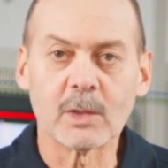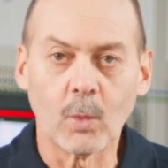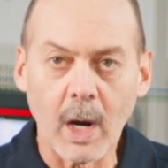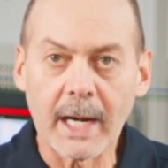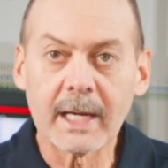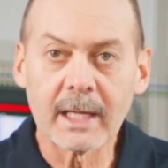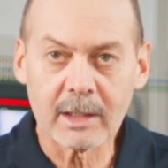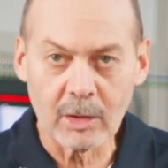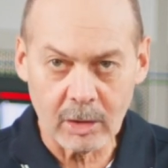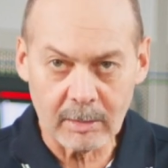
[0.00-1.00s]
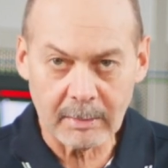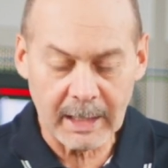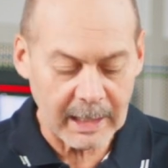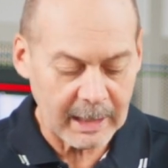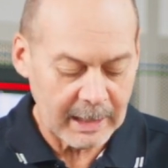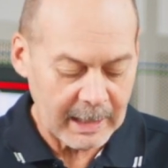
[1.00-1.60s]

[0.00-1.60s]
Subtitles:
to 1 Newton meter,